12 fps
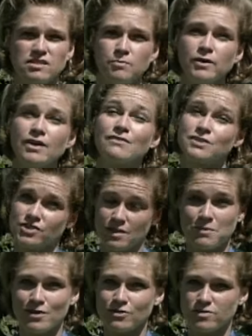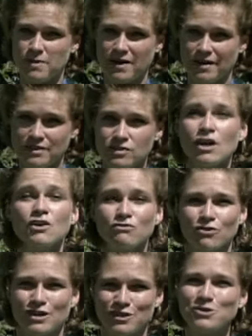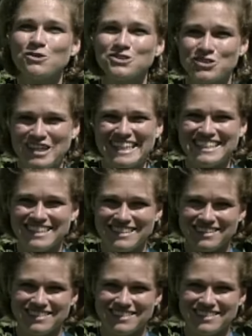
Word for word: to put over some of those berries for a cool treat.